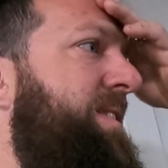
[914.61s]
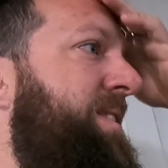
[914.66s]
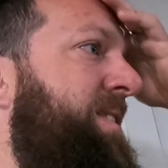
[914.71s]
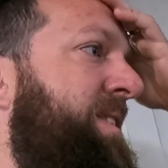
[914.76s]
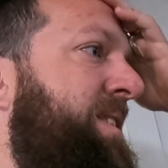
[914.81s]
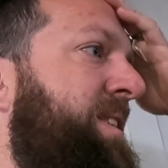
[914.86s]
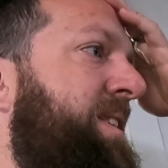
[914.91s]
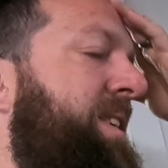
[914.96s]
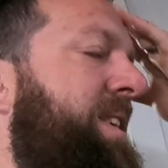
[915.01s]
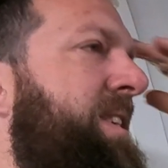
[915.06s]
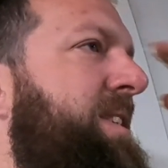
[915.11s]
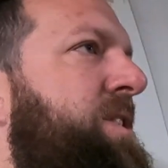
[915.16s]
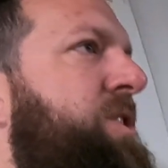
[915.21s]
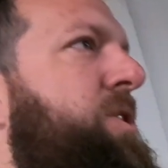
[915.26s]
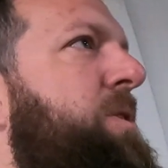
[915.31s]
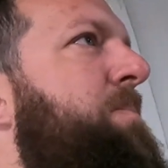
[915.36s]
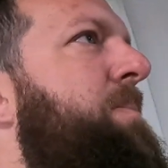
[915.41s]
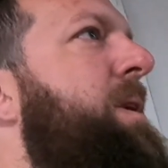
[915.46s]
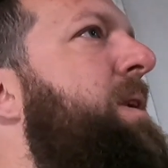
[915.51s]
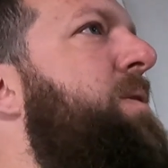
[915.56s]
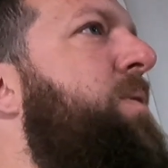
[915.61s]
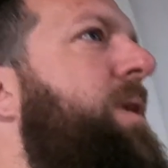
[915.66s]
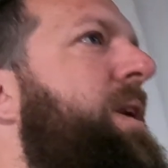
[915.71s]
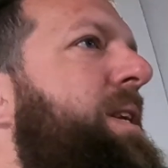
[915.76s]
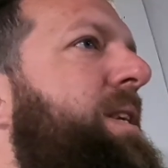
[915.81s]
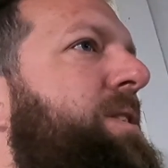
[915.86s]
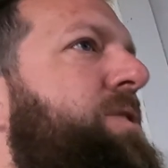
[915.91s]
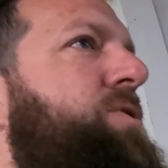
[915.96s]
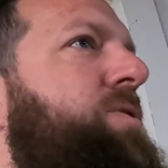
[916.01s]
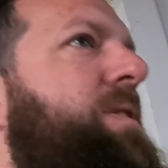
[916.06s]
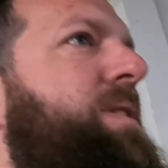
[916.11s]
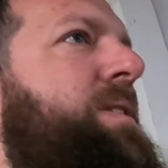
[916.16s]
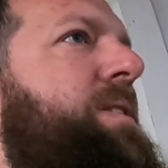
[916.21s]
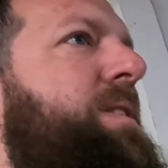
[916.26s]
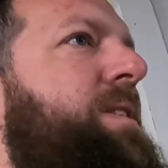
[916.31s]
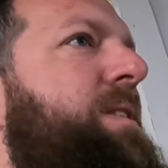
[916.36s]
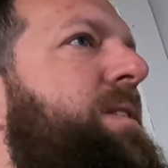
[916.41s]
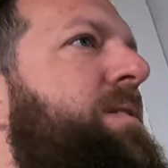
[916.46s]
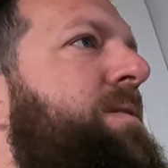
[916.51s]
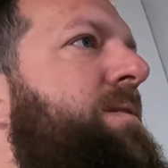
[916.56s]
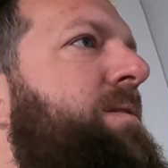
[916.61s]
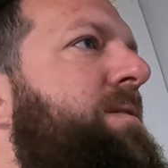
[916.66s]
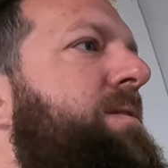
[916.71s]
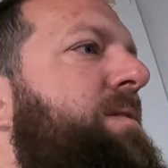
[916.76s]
It should be quite interesting.